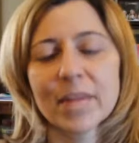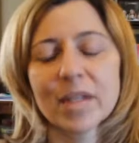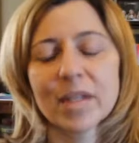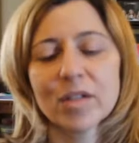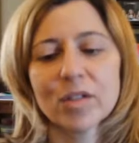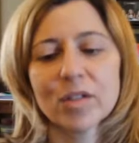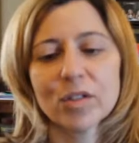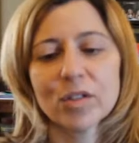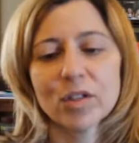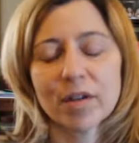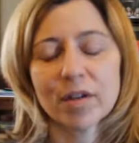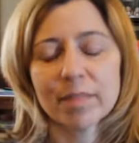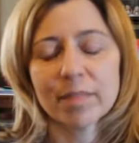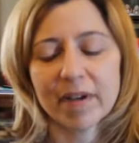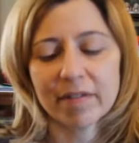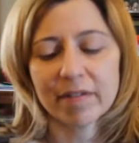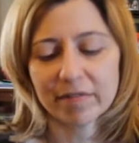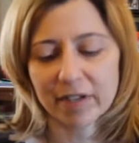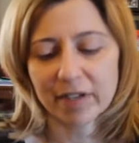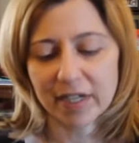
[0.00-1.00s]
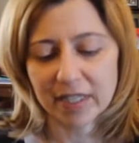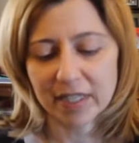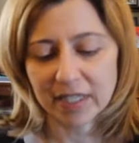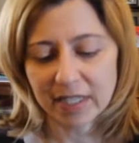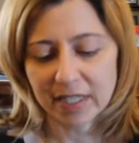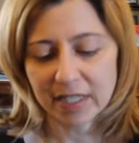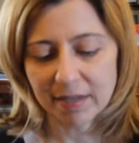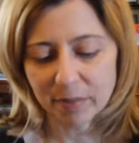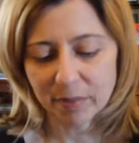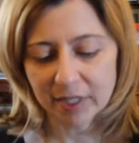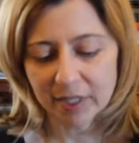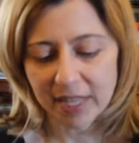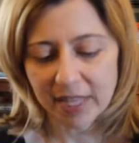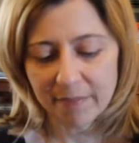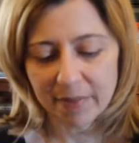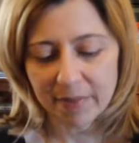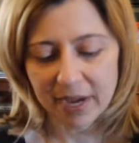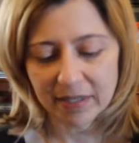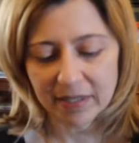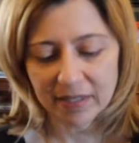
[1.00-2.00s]
Good job, my friends. And then bring
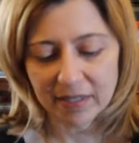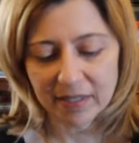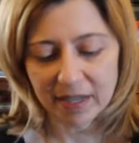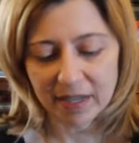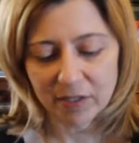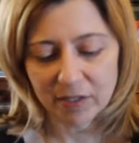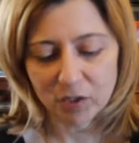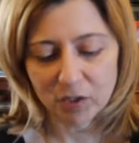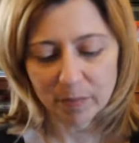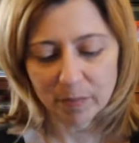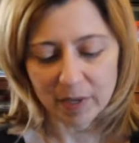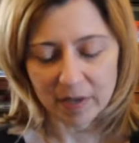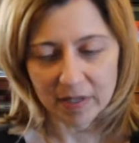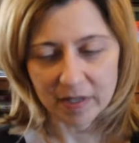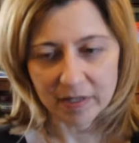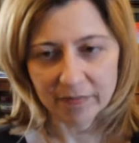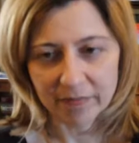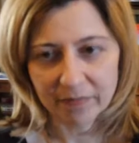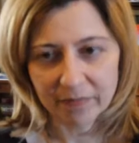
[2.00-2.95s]
that back inside your body.